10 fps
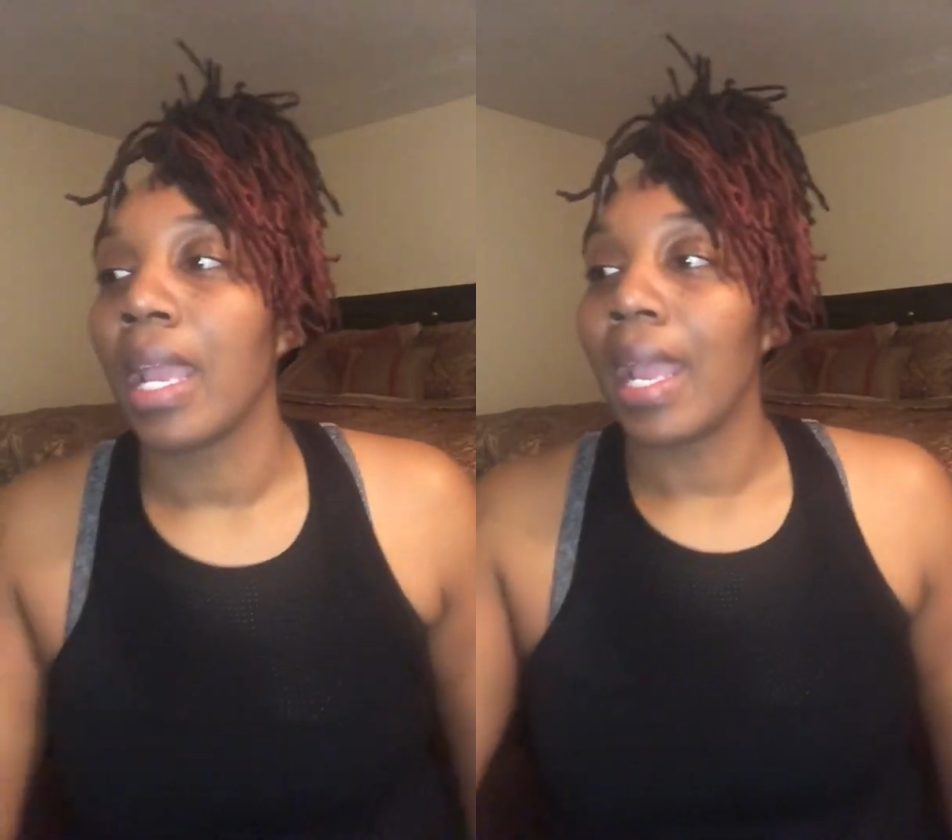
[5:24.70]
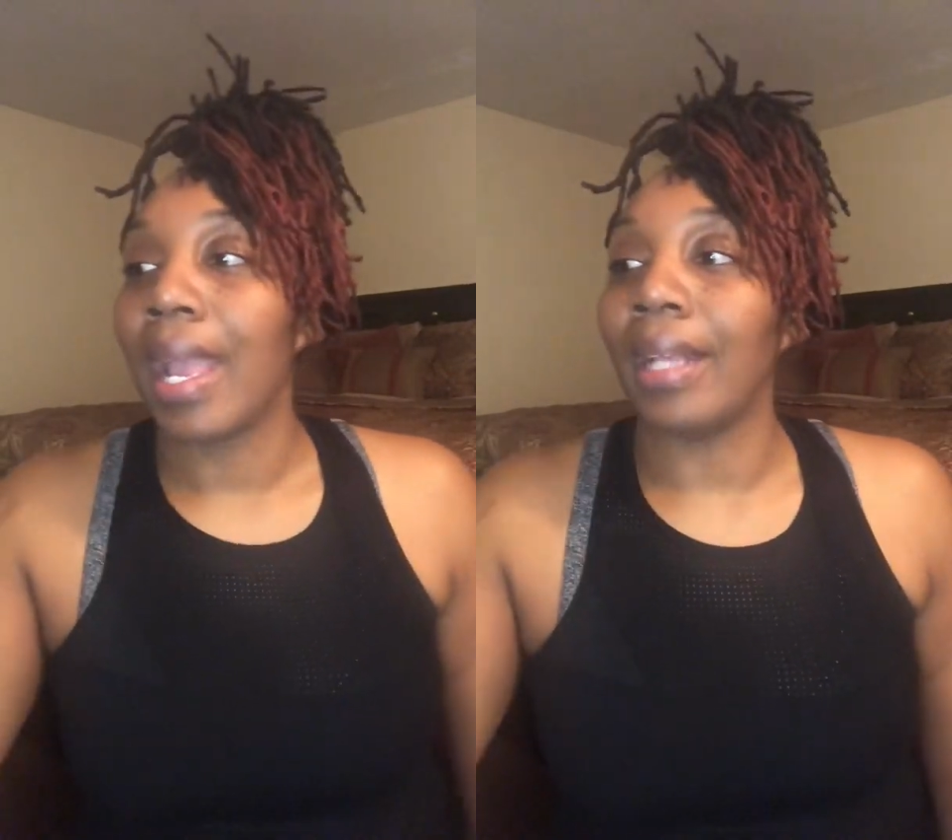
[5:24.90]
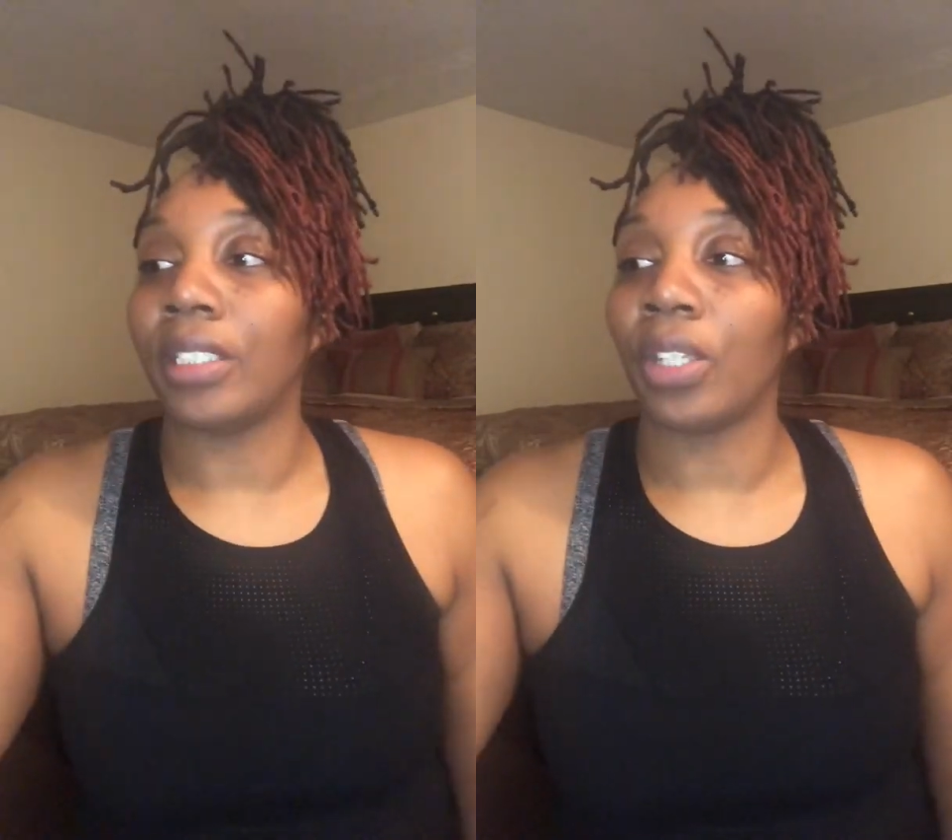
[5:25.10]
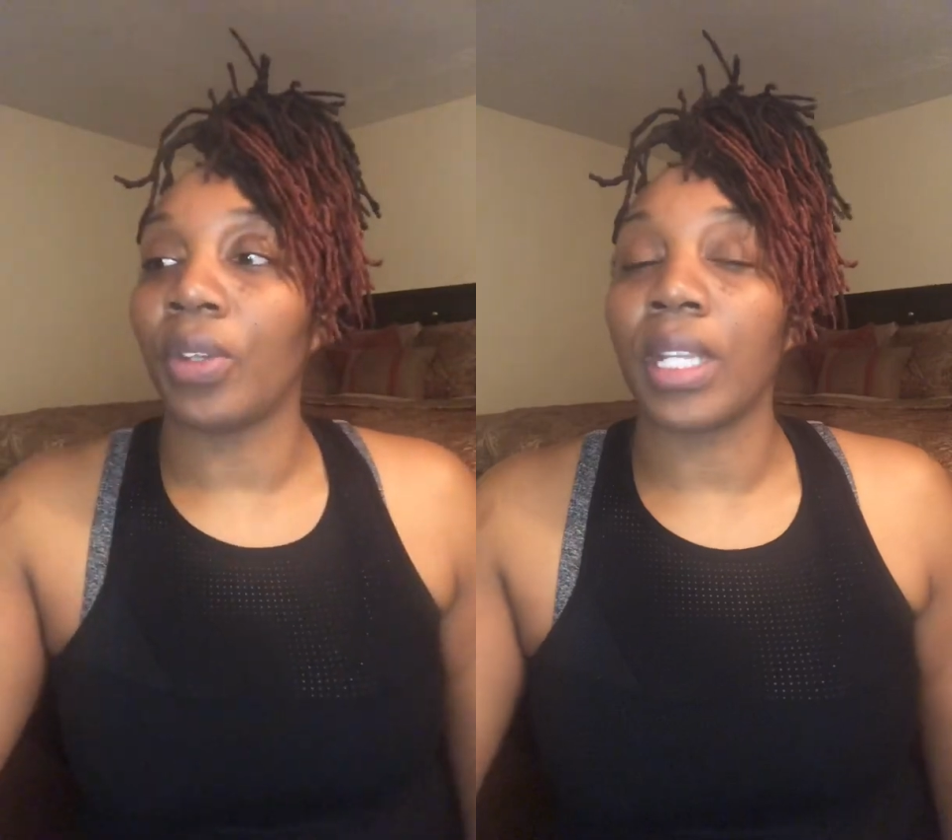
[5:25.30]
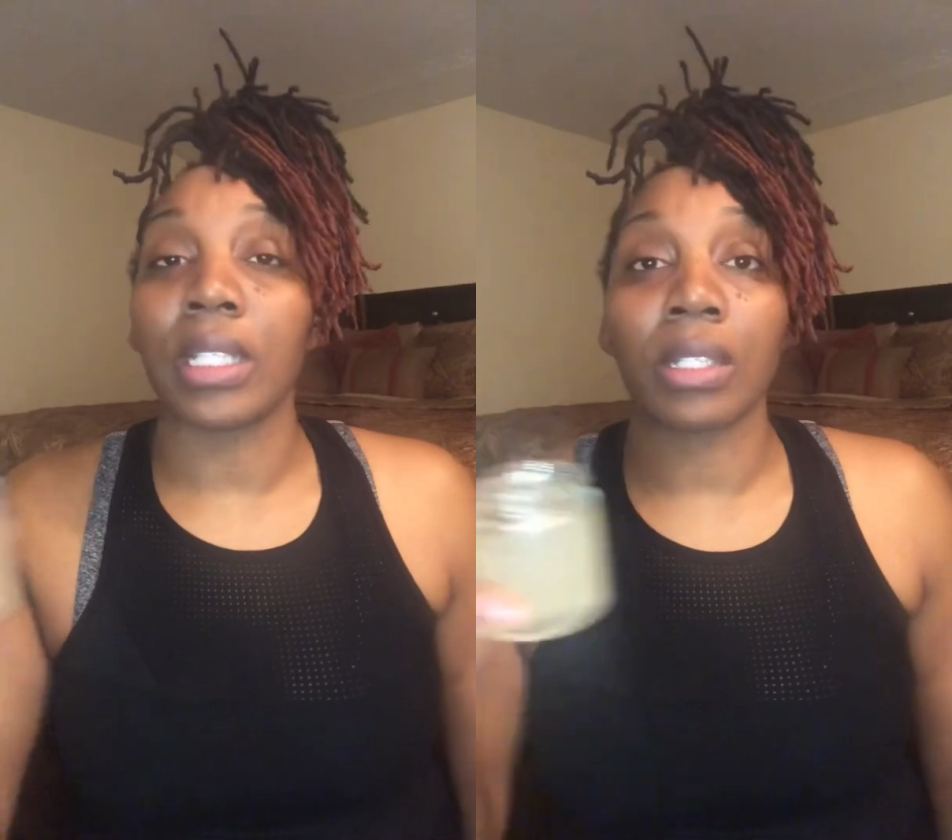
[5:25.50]
Until
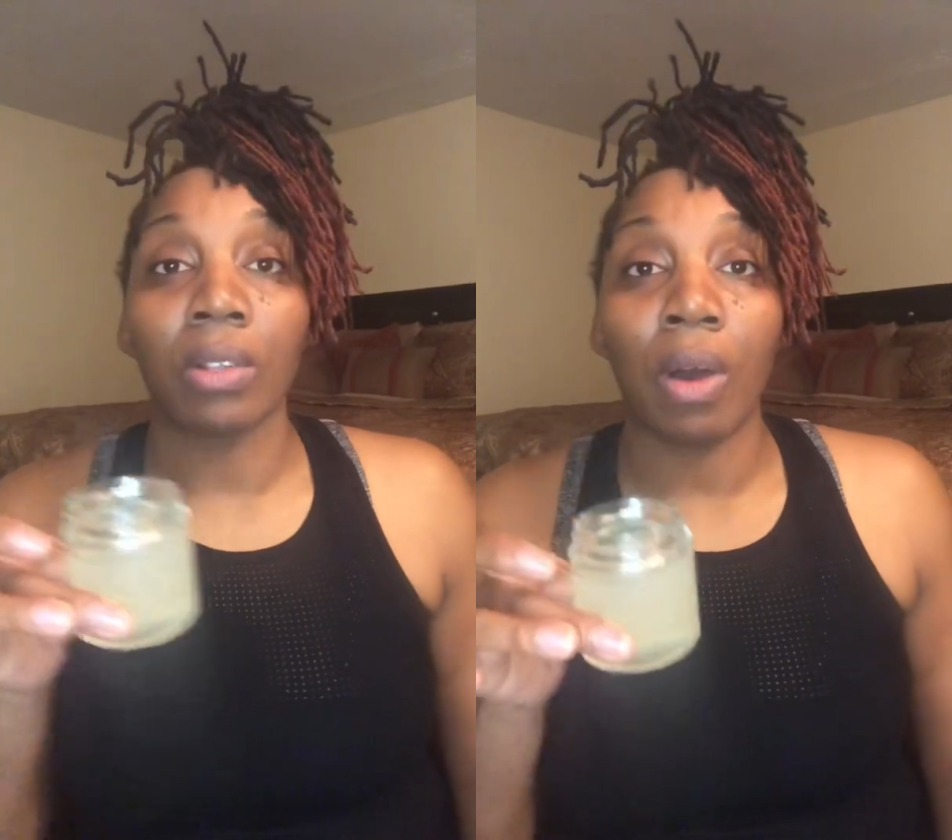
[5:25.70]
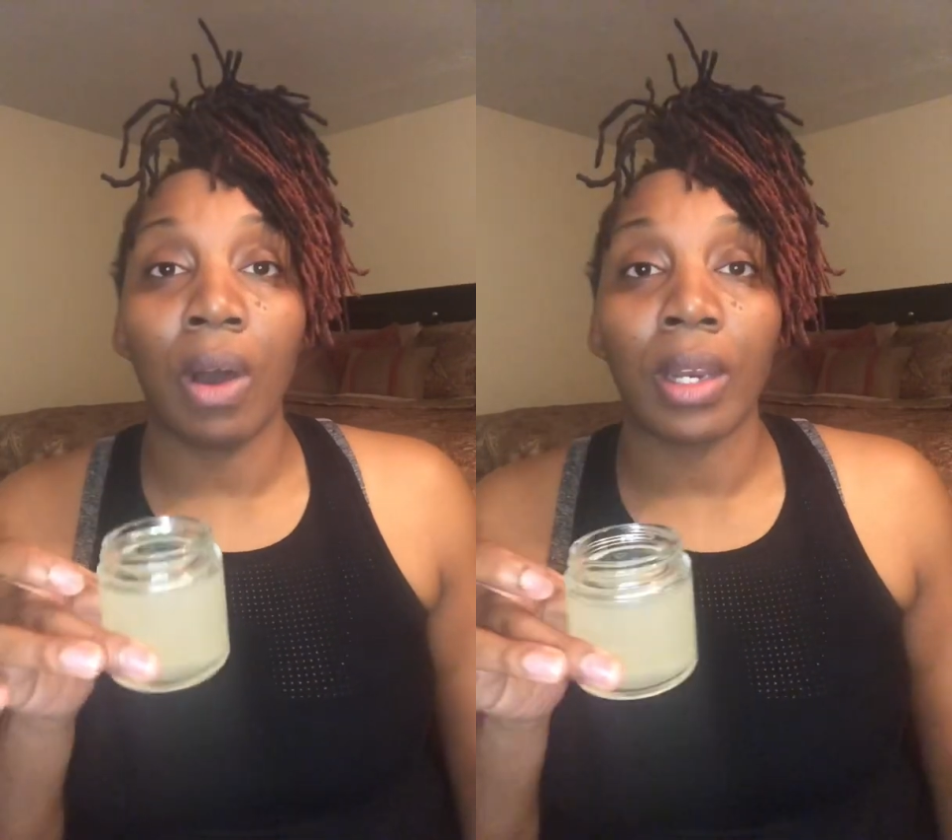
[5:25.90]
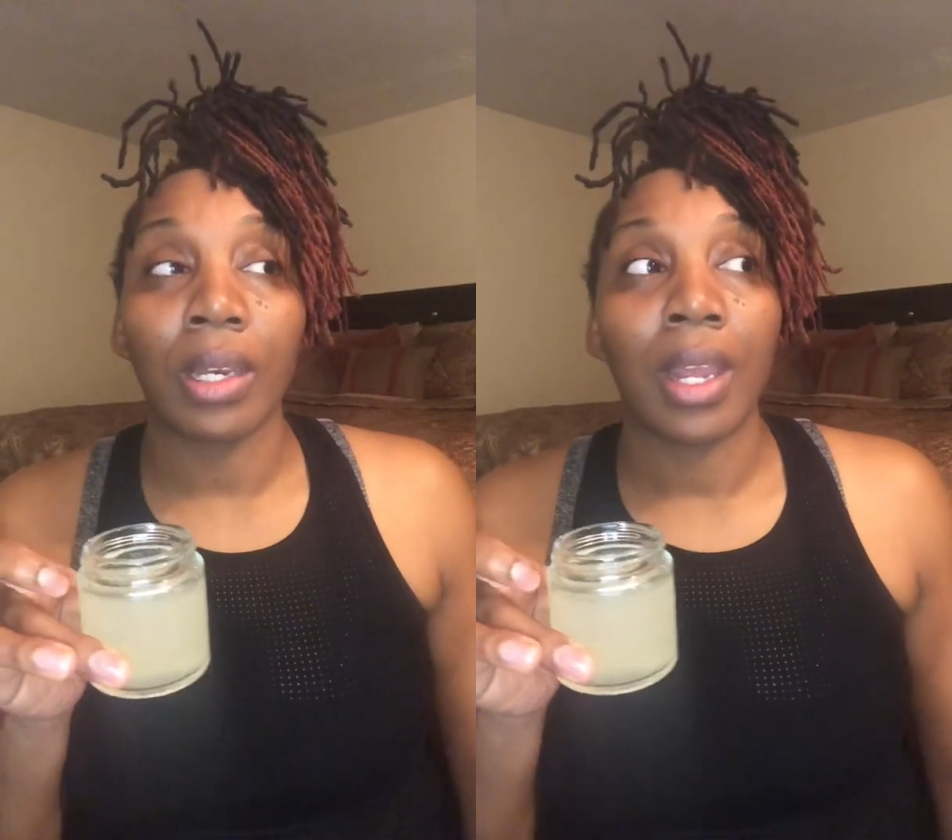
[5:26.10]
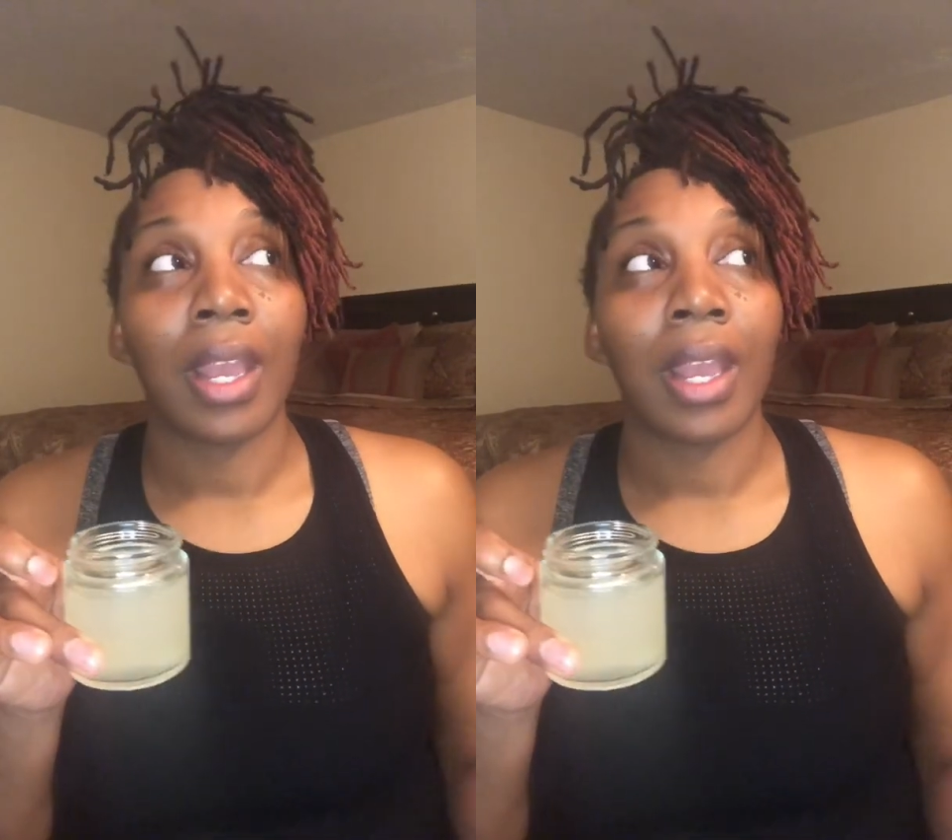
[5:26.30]
this is gone,